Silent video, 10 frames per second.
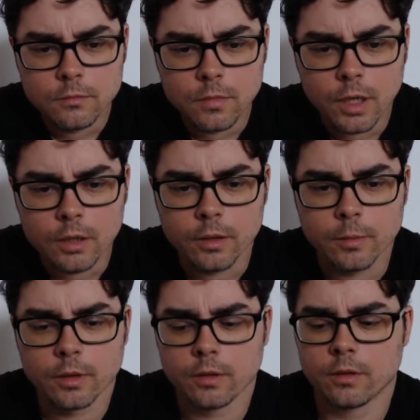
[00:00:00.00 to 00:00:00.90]
Apparently
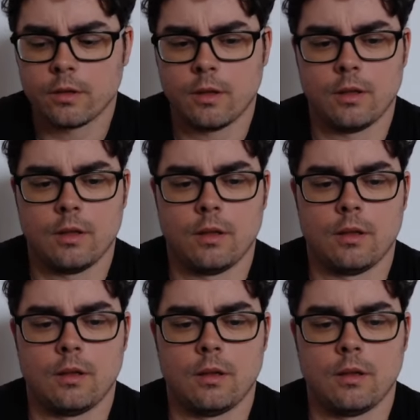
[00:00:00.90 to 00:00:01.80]
it worked. And
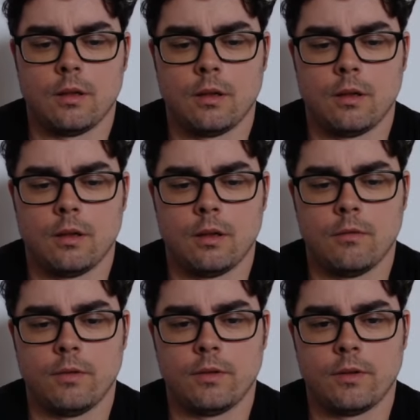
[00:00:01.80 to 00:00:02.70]
then
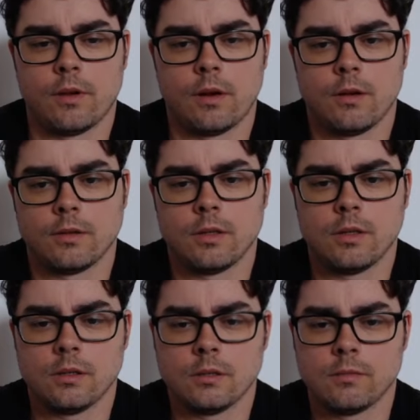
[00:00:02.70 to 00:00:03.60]
if we start, it
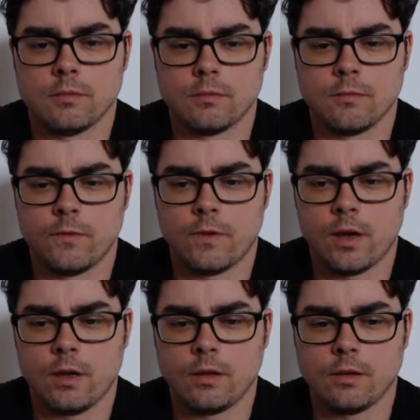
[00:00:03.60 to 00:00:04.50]
still doesn't
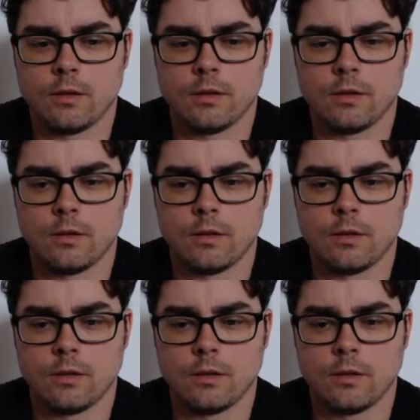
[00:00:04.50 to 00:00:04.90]
find